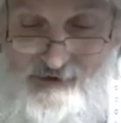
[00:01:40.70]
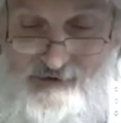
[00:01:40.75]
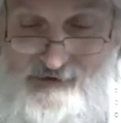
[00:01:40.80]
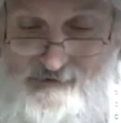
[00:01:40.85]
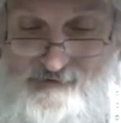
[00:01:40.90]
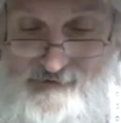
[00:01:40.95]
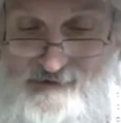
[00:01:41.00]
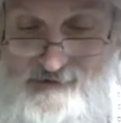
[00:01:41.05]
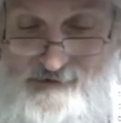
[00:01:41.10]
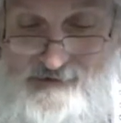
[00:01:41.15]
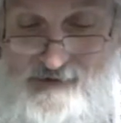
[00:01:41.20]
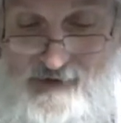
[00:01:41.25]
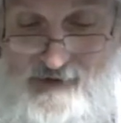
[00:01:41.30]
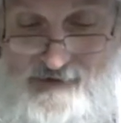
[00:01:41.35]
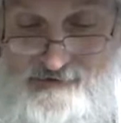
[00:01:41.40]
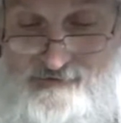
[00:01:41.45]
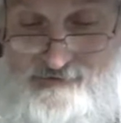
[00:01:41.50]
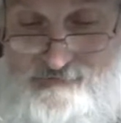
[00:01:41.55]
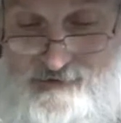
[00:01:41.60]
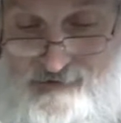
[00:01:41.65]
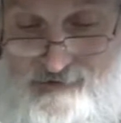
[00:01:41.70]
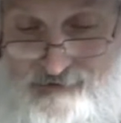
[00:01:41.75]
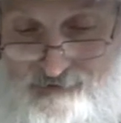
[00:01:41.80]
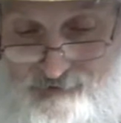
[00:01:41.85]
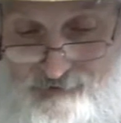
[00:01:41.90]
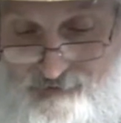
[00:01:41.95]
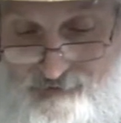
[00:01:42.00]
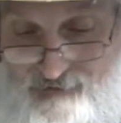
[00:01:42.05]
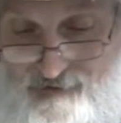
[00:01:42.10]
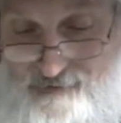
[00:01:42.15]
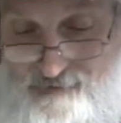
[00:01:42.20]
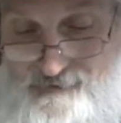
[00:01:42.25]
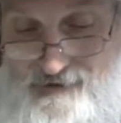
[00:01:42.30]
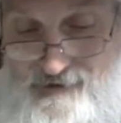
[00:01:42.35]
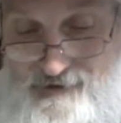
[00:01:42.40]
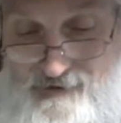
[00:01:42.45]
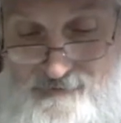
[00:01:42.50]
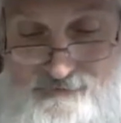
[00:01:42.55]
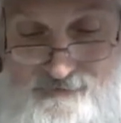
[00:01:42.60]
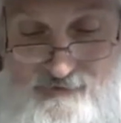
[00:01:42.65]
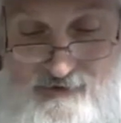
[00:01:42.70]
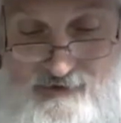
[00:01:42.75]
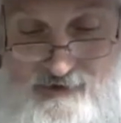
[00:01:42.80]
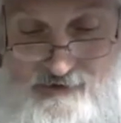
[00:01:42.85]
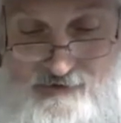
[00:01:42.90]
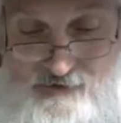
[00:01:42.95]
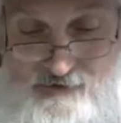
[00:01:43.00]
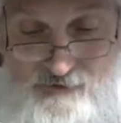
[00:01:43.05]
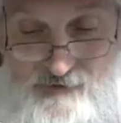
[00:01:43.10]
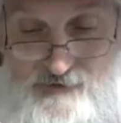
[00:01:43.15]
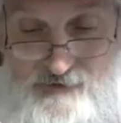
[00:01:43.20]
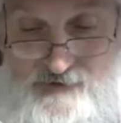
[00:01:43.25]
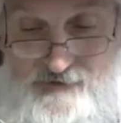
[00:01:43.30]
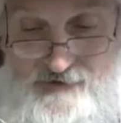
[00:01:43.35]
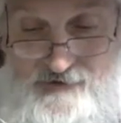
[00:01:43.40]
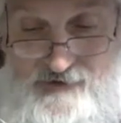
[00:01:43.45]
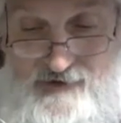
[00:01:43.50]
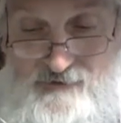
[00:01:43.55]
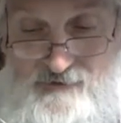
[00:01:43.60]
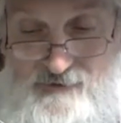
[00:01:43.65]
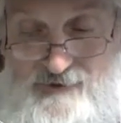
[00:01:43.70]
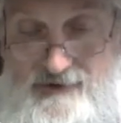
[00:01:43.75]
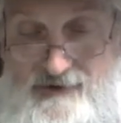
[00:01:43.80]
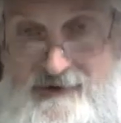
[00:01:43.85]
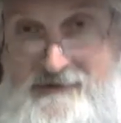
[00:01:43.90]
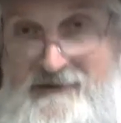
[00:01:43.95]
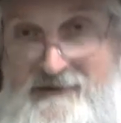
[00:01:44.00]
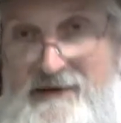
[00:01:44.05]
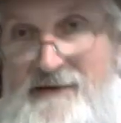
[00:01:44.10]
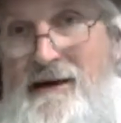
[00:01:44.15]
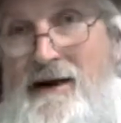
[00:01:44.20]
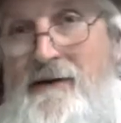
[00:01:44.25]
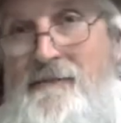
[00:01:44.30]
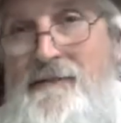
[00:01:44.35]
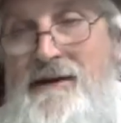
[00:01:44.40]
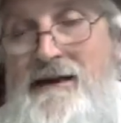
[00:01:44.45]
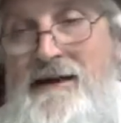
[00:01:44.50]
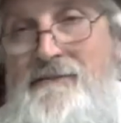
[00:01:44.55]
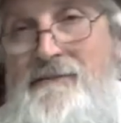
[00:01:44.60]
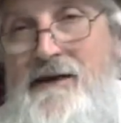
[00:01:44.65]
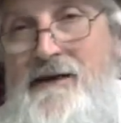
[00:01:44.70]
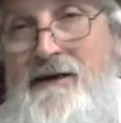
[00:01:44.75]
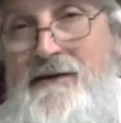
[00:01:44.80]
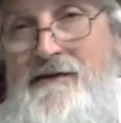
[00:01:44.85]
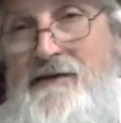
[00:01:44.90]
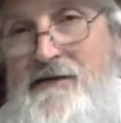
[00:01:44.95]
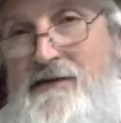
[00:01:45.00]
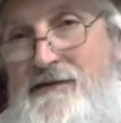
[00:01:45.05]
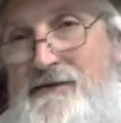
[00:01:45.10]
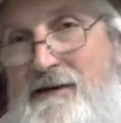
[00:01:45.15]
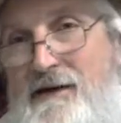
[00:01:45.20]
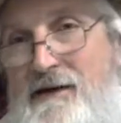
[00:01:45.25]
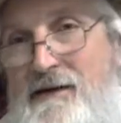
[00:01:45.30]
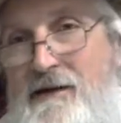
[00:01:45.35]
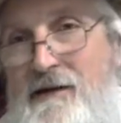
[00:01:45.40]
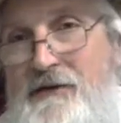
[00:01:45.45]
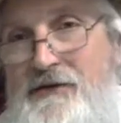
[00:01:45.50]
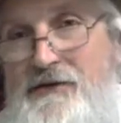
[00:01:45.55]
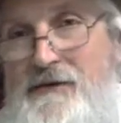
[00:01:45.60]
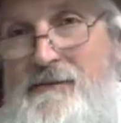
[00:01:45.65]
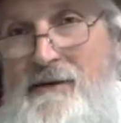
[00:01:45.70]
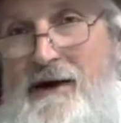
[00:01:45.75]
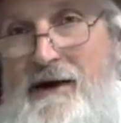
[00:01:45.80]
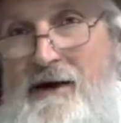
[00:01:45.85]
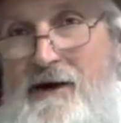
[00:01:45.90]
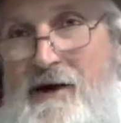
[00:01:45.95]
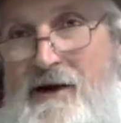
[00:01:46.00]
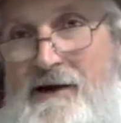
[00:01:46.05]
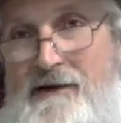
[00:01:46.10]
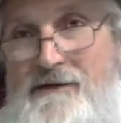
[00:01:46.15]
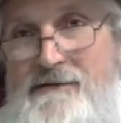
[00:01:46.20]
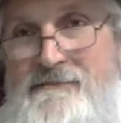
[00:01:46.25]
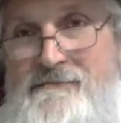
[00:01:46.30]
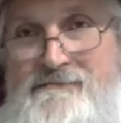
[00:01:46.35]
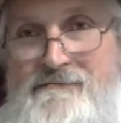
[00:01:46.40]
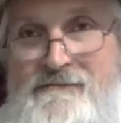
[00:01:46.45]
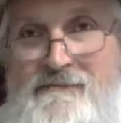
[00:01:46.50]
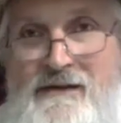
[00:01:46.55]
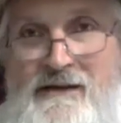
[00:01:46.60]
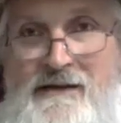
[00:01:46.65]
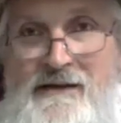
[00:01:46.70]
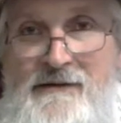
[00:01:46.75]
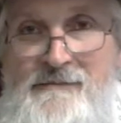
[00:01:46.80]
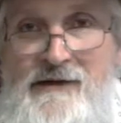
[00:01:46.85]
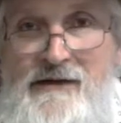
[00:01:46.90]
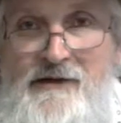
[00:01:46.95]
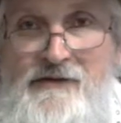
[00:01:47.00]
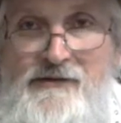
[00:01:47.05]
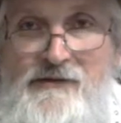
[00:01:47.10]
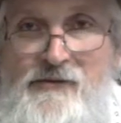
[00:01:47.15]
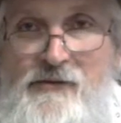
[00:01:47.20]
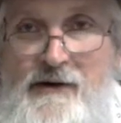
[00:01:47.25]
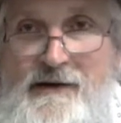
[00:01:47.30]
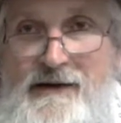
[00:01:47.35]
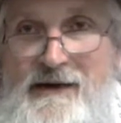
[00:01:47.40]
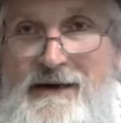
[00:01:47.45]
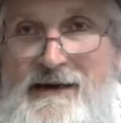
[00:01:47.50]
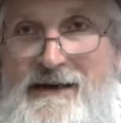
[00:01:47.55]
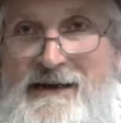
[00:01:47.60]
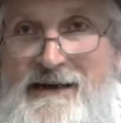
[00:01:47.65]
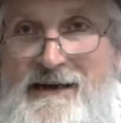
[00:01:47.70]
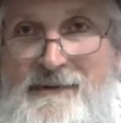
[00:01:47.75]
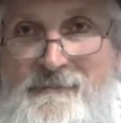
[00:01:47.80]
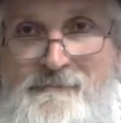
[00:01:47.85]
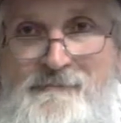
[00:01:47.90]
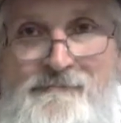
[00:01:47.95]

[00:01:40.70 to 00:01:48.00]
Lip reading: even contemplate or think about. And you'll understand why I said about me, because this is very close to my heart, because of what I am.